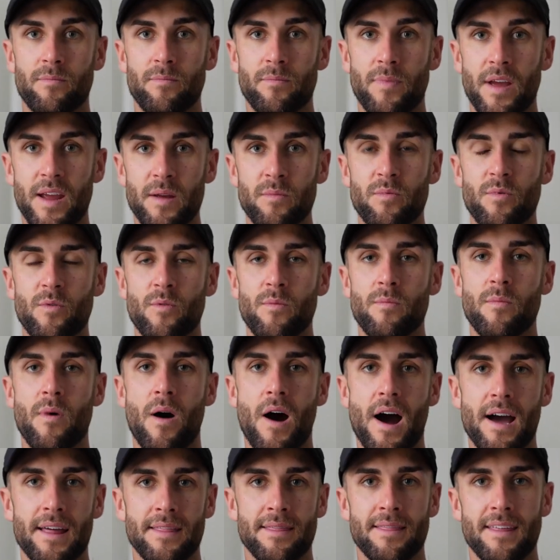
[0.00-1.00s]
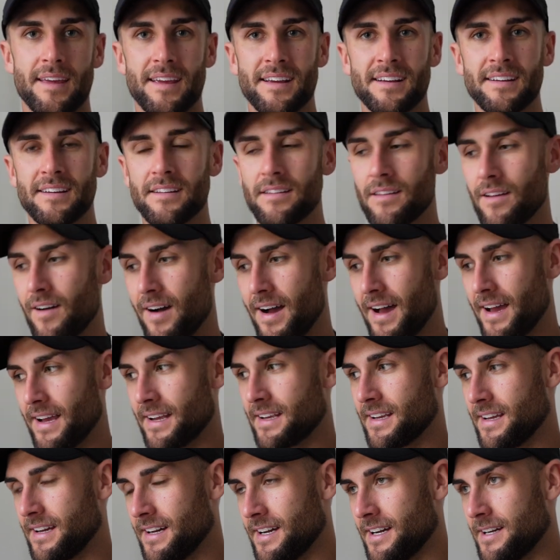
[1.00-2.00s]
people might think.
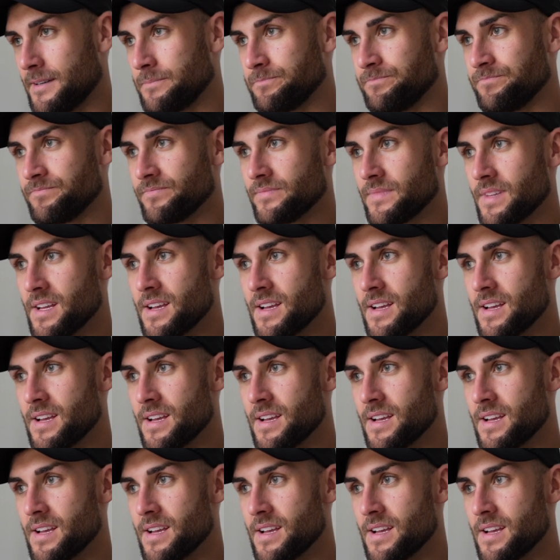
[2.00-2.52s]
Like, I